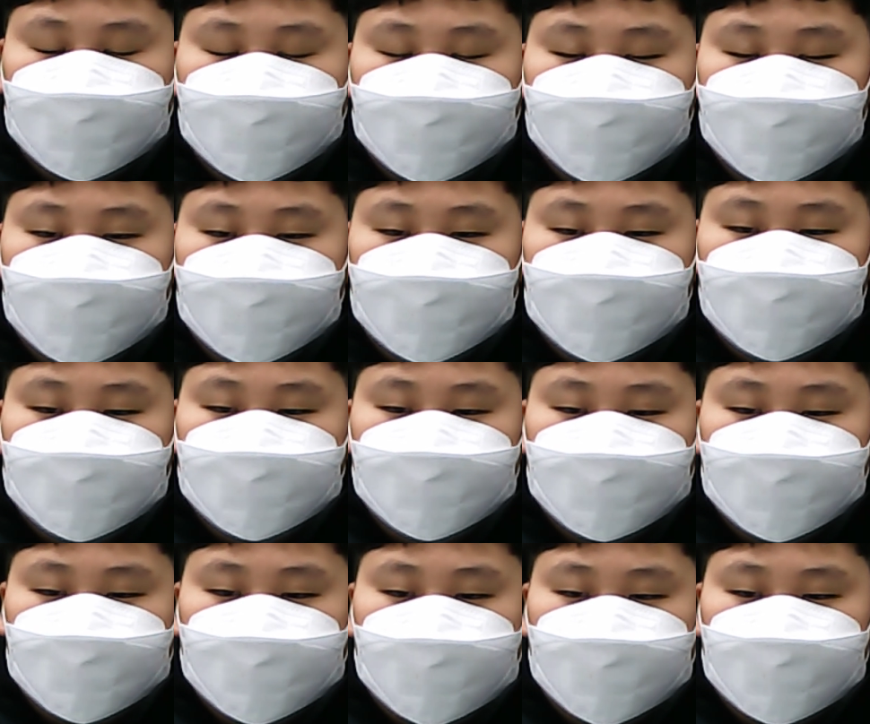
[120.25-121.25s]
where did
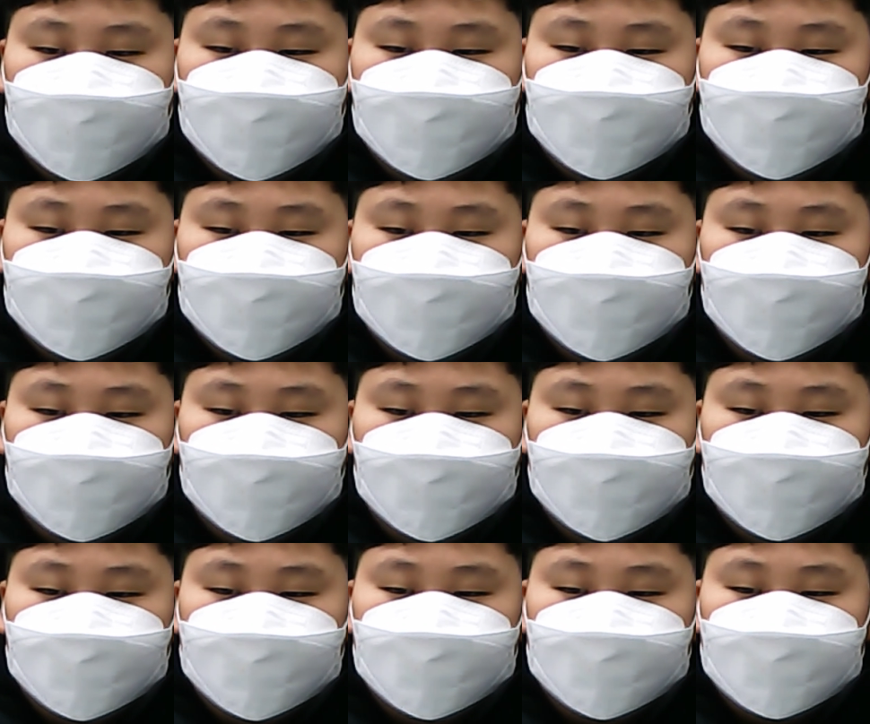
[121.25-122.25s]
Caillou go?
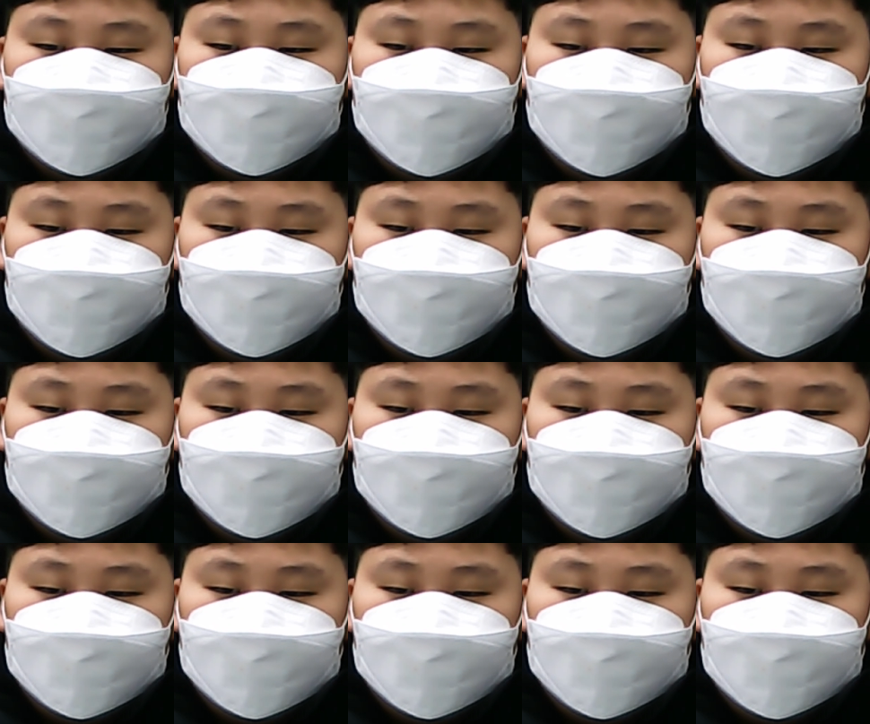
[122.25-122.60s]
I